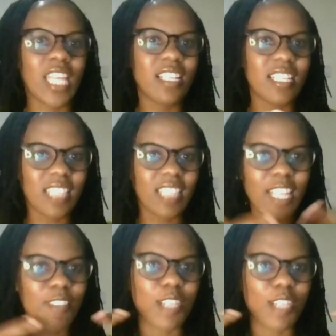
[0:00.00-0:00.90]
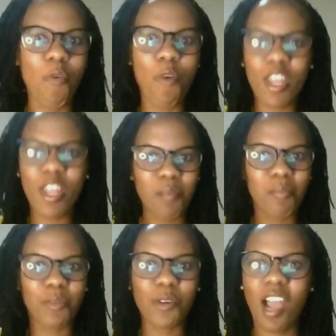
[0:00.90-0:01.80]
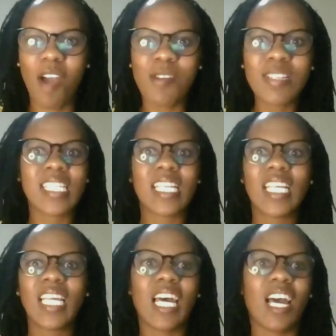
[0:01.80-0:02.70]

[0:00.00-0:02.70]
Then I think there was a war that broke out.